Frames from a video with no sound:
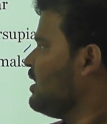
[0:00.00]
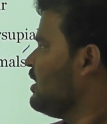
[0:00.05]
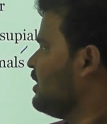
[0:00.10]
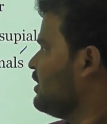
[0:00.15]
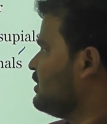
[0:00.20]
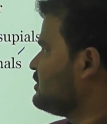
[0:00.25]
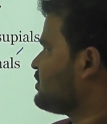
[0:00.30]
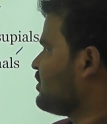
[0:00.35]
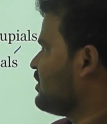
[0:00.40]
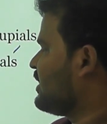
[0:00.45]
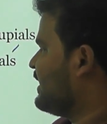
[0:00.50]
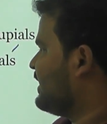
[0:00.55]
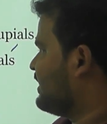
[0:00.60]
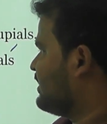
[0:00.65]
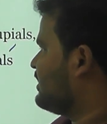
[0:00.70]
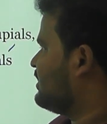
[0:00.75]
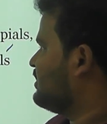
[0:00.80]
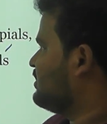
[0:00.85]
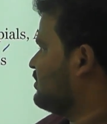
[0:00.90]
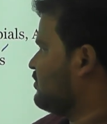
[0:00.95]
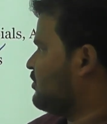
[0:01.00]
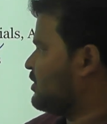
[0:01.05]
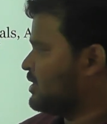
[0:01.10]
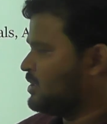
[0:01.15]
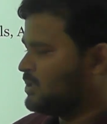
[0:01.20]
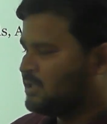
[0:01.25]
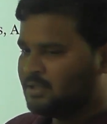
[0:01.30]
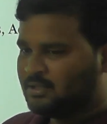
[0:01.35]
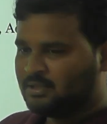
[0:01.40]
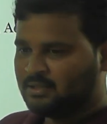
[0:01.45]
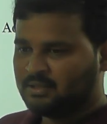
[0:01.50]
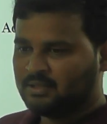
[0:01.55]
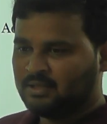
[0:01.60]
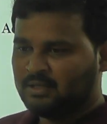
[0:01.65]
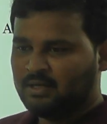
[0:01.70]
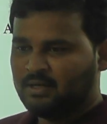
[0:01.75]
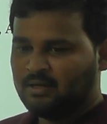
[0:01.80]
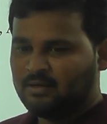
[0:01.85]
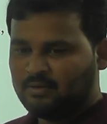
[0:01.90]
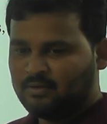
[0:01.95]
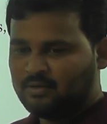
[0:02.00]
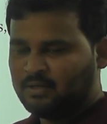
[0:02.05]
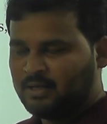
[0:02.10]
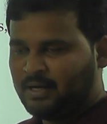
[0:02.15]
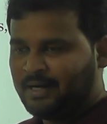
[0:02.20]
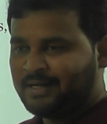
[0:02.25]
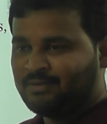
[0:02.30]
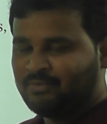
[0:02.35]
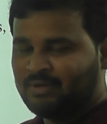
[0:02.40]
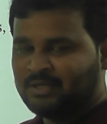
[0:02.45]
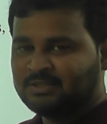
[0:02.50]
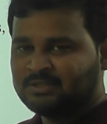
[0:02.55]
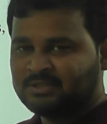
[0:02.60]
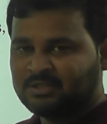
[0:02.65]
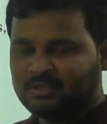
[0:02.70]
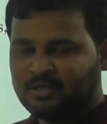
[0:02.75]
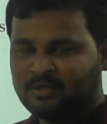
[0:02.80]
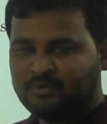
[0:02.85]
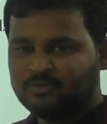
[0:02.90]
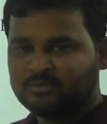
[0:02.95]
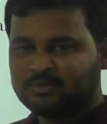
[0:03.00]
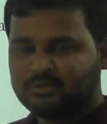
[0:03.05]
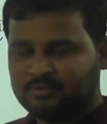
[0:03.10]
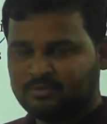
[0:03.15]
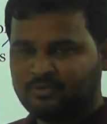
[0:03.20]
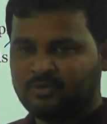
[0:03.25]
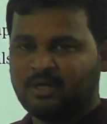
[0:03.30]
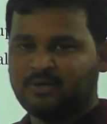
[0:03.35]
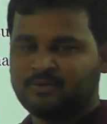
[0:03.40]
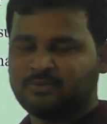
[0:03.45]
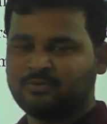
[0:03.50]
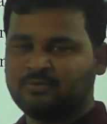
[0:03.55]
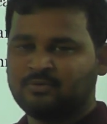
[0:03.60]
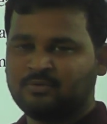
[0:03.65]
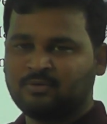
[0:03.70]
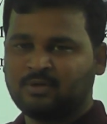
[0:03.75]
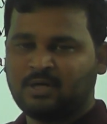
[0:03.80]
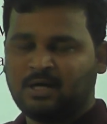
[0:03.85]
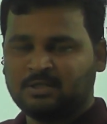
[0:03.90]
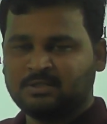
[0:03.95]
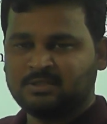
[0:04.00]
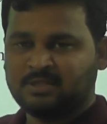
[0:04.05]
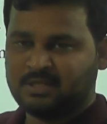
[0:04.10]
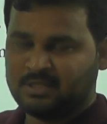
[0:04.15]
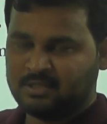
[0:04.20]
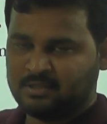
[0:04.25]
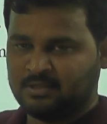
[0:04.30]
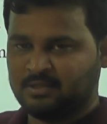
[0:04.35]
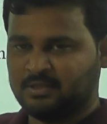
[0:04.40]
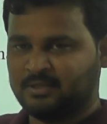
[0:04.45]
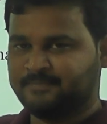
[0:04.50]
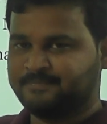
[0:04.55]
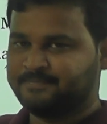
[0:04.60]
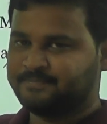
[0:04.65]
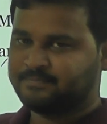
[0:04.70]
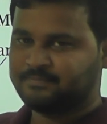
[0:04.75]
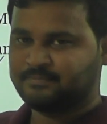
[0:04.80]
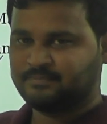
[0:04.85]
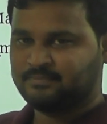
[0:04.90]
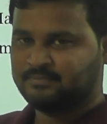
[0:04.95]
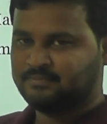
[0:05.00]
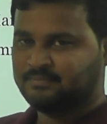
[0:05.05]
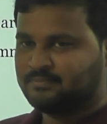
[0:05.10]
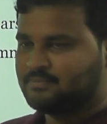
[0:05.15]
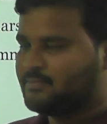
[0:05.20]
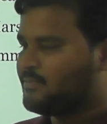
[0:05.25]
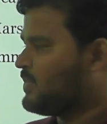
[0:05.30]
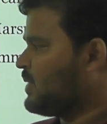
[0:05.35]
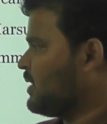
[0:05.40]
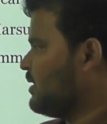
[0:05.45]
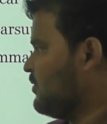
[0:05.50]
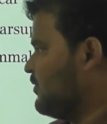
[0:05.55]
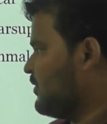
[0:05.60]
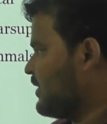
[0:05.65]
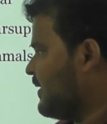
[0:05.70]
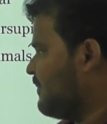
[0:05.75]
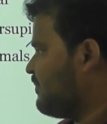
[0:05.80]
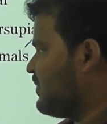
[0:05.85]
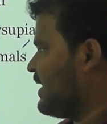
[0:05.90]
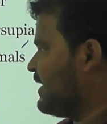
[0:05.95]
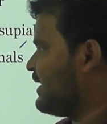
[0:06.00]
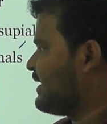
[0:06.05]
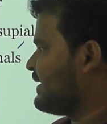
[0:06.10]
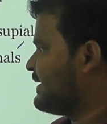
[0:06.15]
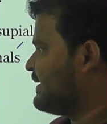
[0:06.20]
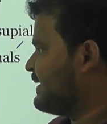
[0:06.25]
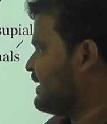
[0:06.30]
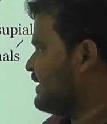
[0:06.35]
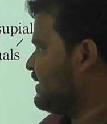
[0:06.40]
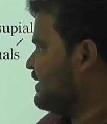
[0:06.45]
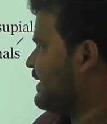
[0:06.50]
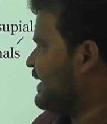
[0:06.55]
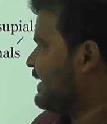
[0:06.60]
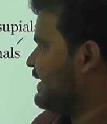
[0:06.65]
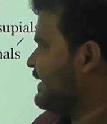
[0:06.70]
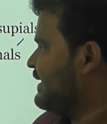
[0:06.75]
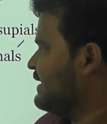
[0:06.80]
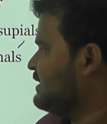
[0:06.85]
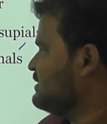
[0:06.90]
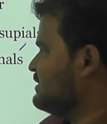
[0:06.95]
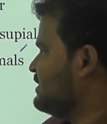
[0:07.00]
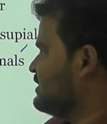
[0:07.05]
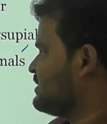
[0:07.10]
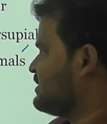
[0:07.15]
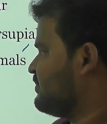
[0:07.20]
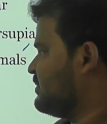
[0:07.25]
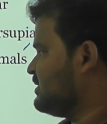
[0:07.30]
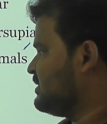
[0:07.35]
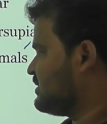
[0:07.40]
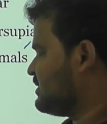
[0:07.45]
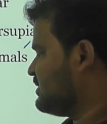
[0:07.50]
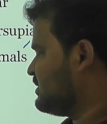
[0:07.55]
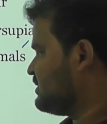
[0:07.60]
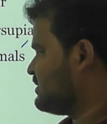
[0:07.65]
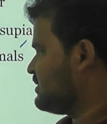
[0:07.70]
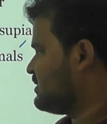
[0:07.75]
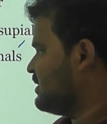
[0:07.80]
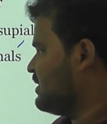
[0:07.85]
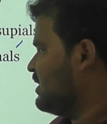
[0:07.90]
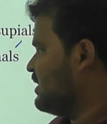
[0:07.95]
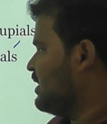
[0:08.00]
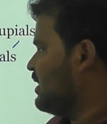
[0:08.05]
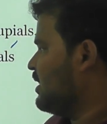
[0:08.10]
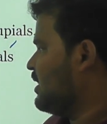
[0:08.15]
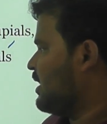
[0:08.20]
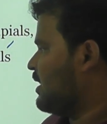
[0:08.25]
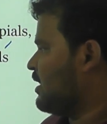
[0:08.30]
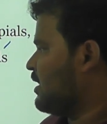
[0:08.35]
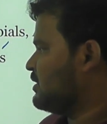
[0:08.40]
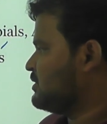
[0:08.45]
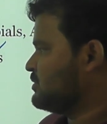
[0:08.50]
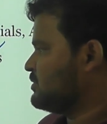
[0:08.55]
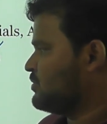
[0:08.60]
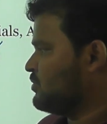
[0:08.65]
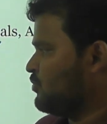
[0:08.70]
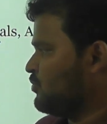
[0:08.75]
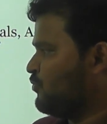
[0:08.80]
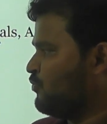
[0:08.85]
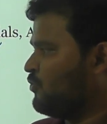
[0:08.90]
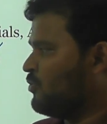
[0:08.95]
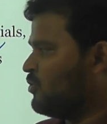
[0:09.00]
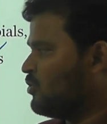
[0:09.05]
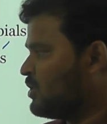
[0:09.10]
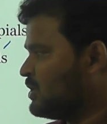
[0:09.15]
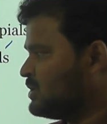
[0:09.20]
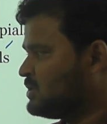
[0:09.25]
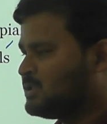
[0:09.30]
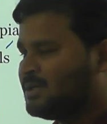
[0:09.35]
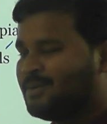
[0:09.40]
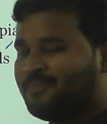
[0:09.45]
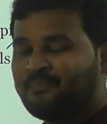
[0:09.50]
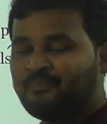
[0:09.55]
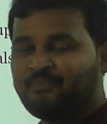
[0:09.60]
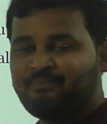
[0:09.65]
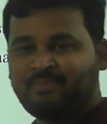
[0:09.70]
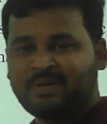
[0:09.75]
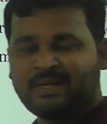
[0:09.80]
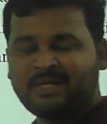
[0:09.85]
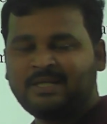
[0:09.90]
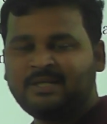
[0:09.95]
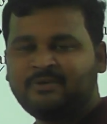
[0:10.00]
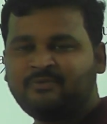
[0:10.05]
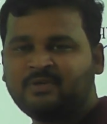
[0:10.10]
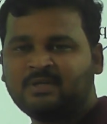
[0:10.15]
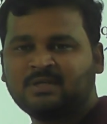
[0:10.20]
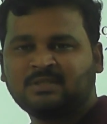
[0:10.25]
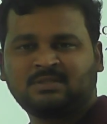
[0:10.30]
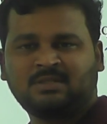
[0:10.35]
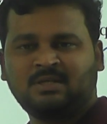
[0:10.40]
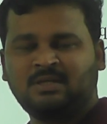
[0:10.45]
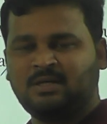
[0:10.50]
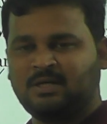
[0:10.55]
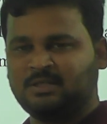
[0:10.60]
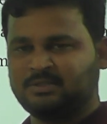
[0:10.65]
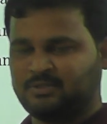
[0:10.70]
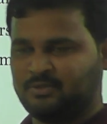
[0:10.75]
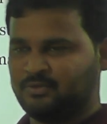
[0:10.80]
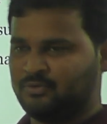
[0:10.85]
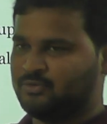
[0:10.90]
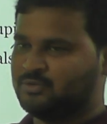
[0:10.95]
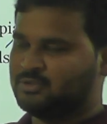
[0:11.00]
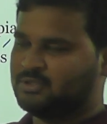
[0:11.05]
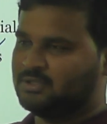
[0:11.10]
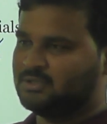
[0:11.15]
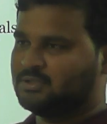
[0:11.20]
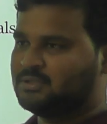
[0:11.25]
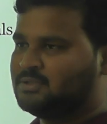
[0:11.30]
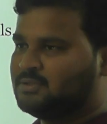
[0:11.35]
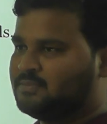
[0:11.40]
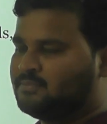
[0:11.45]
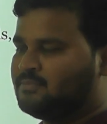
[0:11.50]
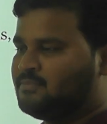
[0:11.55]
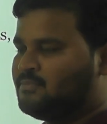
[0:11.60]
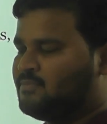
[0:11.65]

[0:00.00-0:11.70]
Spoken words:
So like what are the animals in the news? You have to concentrate on them. Okay, and critically endangered species, and also focus on previously asked questions.